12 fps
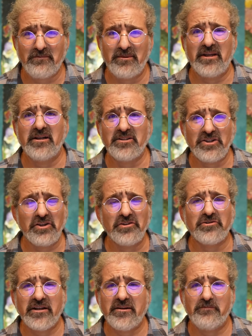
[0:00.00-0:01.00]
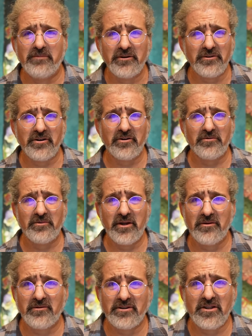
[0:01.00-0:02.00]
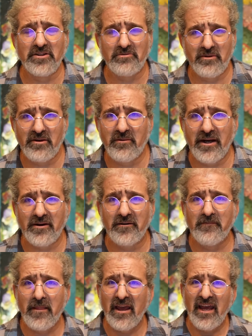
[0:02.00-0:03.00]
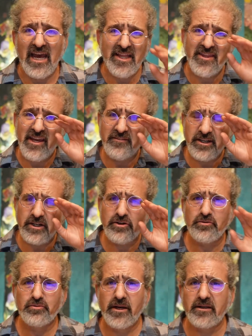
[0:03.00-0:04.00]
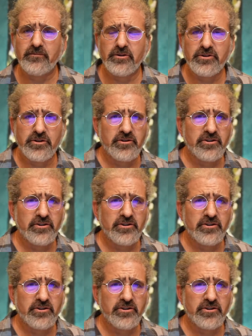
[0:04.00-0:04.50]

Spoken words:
because you're trying to build a career as a screenwriter. And they have an incredible search